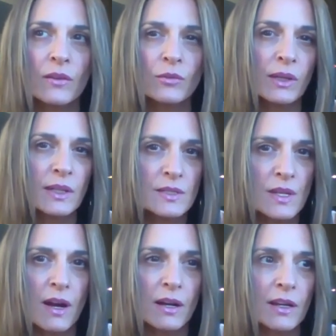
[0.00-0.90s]
really
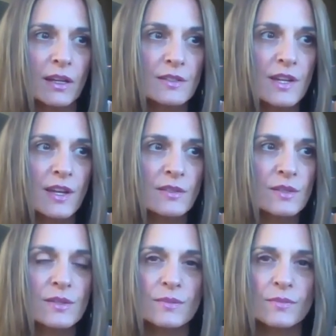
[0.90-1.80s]
dark,
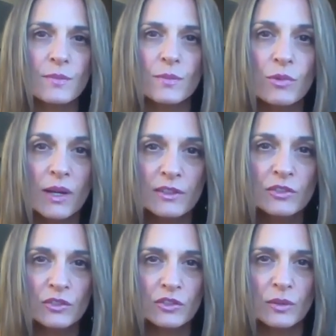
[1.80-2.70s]
intense
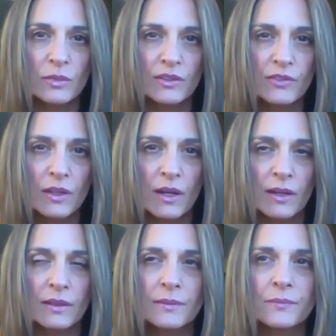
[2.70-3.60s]
relationship, if you like.